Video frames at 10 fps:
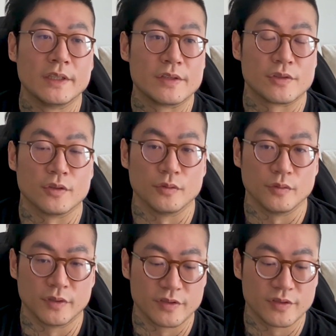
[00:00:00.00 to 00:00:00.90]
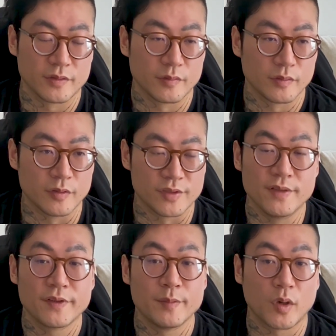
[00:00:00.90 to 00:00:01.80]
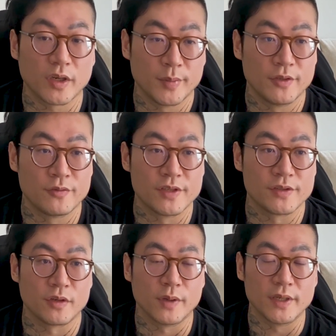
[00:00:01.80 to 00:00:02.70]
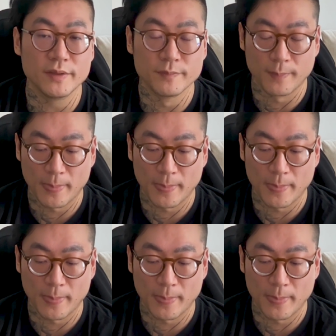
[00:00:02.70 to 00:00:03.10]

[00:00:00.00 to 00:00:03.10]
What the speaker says: So there's significant market penetration already.